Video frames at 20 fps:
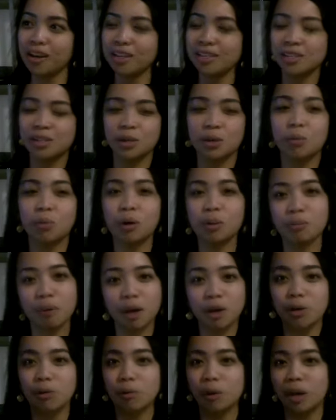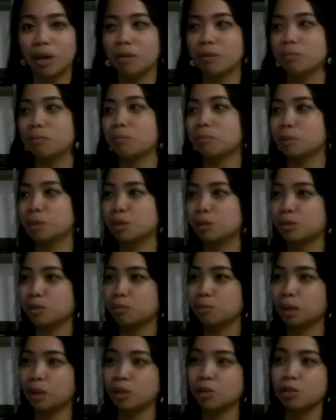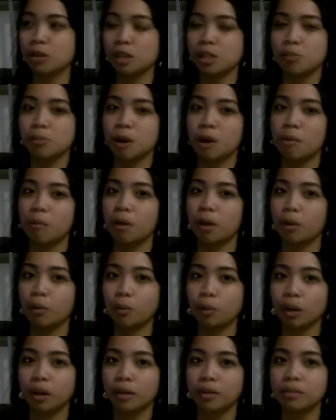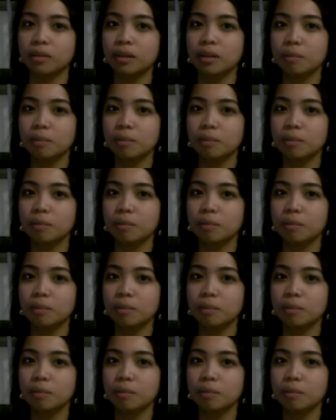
So what better way to experiment with